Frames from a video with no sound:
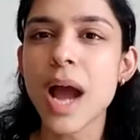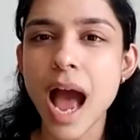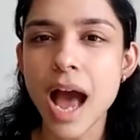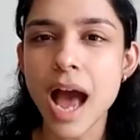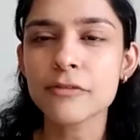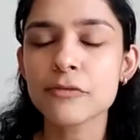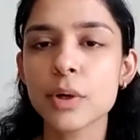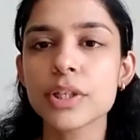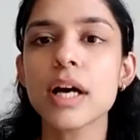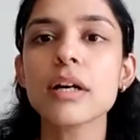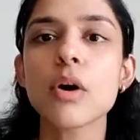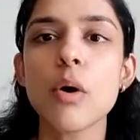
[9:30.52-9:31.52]
have for
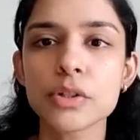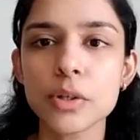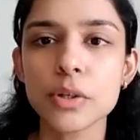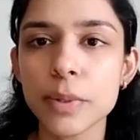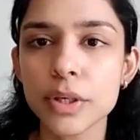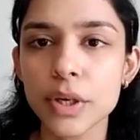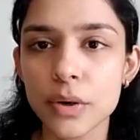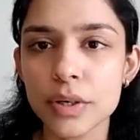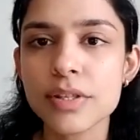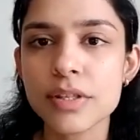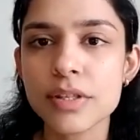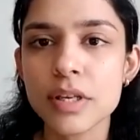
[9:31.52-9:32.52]
young
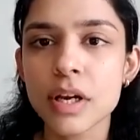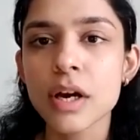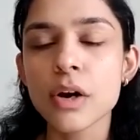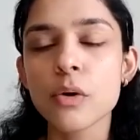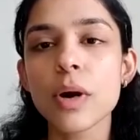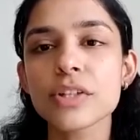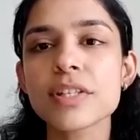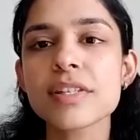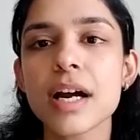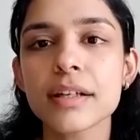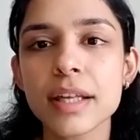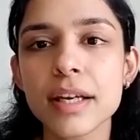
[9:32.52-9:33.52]
entrepreneurs who are just
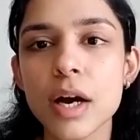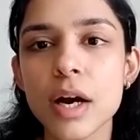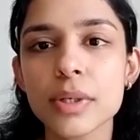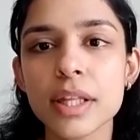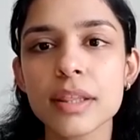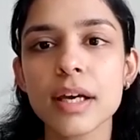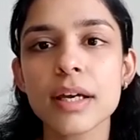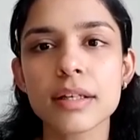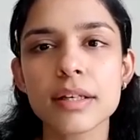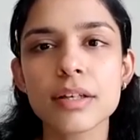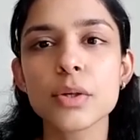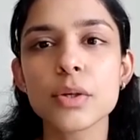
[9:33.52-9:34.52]
starting out and they're,
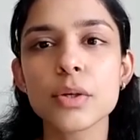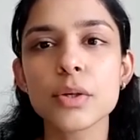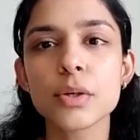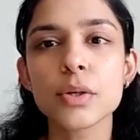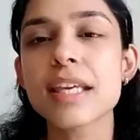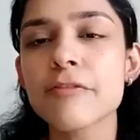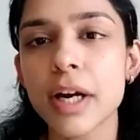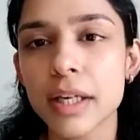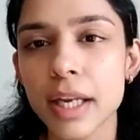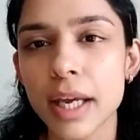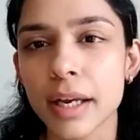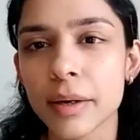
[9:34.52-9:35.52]
you know, seeking
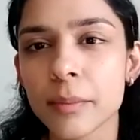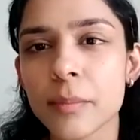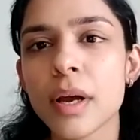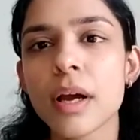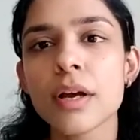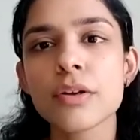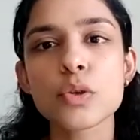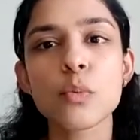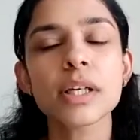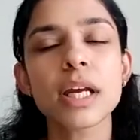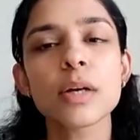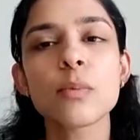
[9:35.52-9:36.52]
funding? So,
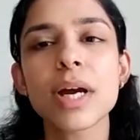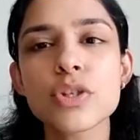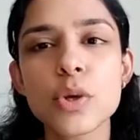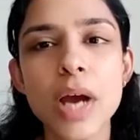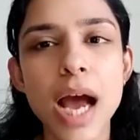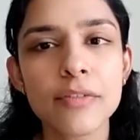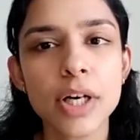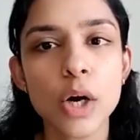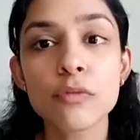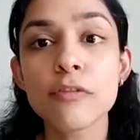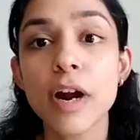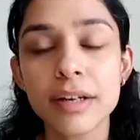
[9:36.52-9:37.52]
what advice do you have
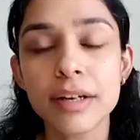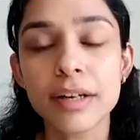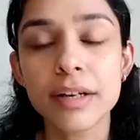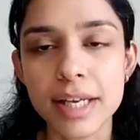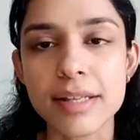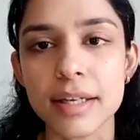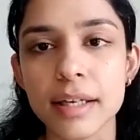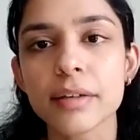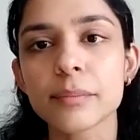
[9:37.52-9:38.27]
around fundraising?